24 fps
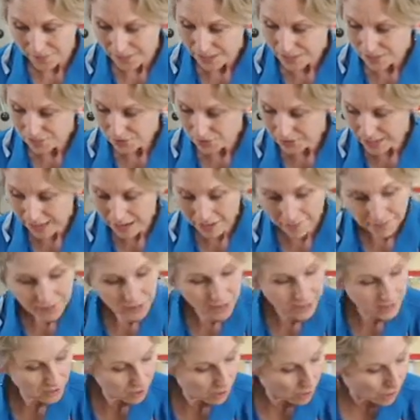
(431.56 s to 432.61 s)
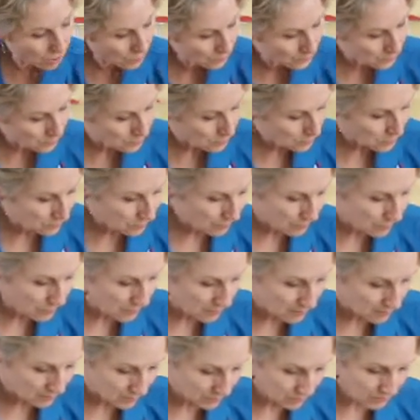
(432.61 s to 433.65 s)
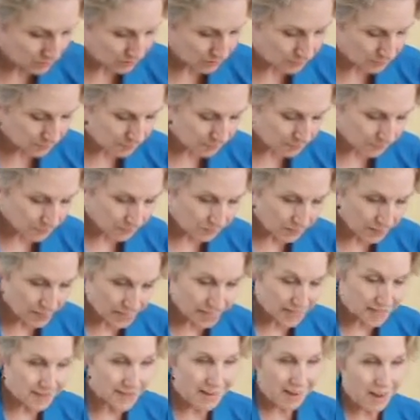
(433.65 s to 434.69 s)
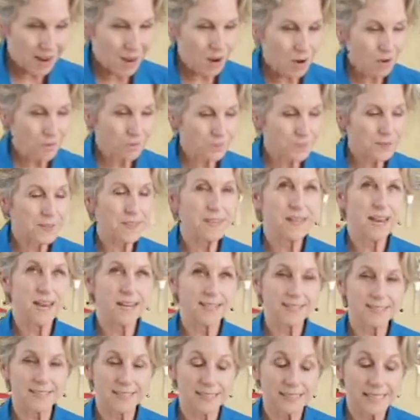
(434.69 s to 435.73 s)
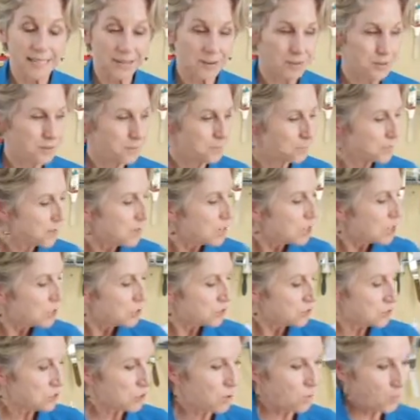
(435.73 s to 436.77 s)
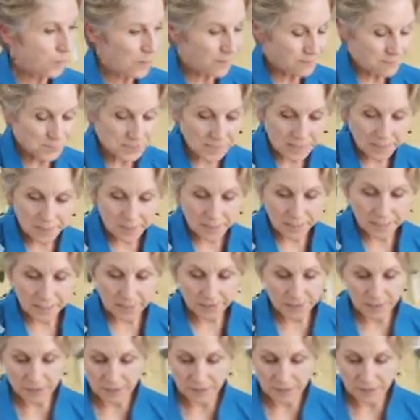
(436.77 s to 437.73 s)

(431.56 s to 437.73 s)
So now I've got all these beautiful colors. Now for the next layer. So what I've done here